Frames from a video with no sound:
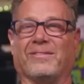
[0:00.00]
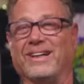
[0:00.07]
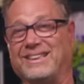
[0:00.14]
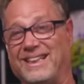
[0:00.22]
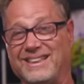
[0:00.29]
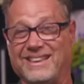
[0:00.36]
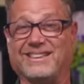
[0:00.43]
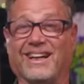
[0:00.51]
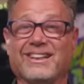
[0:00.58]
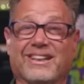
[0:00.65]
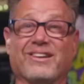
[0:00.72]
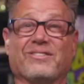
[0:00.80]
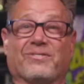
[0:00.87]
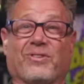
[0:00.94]
about since it's
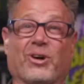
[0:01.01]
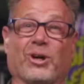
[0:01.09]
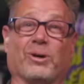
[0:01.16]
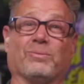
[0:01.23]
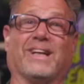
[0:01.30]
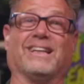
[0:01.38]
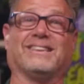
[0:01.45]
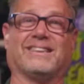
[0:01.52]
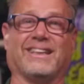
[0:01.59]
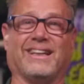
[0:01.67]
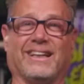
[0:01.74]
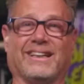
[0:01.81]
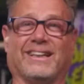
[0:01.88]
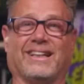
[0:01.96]
unconfirmed. Let's
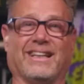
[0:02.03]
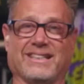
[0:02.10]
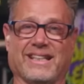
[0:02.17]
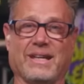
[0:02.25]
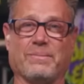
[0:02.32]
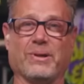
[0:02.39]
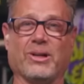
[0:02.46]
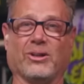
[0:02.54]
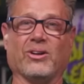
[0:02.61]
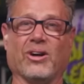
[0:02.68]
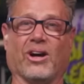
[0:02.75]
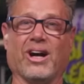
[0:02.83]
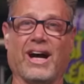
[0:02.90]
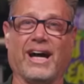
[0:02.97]
uh let's keep it
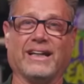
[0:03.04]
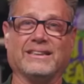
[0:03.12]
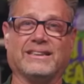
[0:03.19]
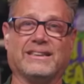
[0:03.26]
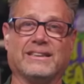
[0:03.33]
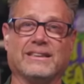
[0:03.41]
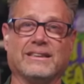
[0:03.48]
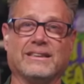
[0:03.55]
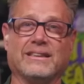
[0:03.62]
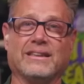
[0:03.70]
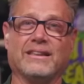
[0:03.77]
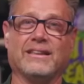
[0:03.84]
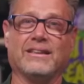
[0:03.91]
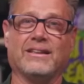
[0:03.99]
under our hats.
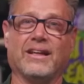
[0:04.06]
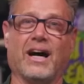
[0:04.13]
no,